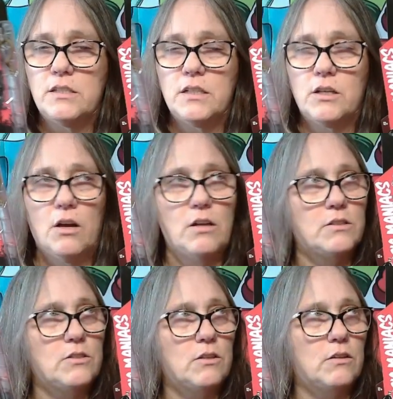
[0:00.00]
in
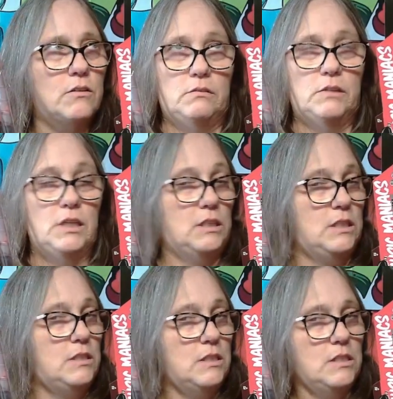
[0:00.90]
concert at
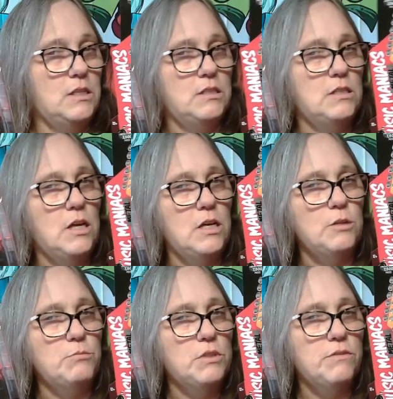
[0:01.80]
least a dozen
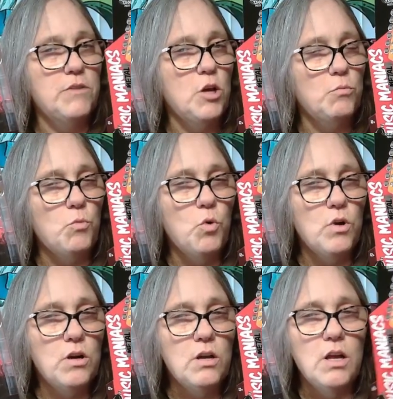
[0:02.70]
times, if not
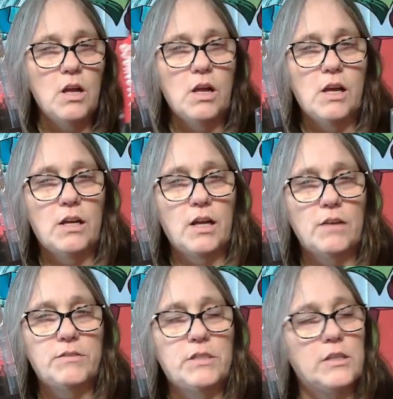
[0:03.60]
more. And
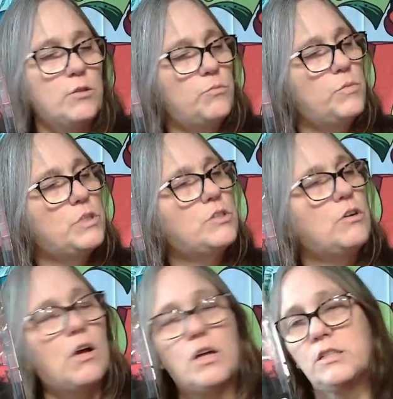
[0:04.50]
I've seen Mister
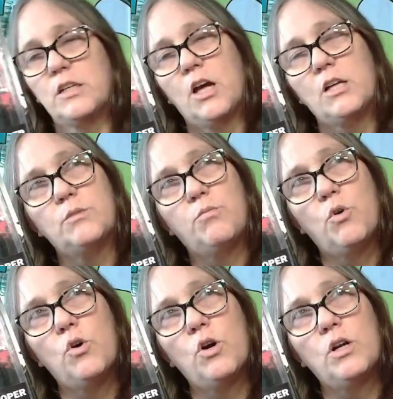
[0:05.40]
Ozzy
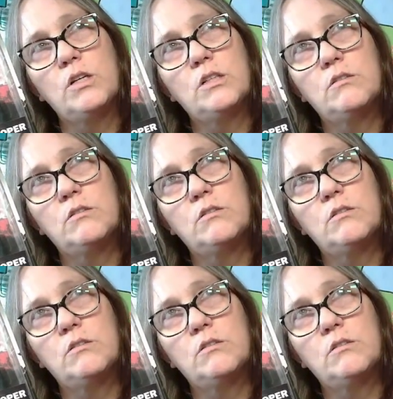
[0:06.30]
Osbourne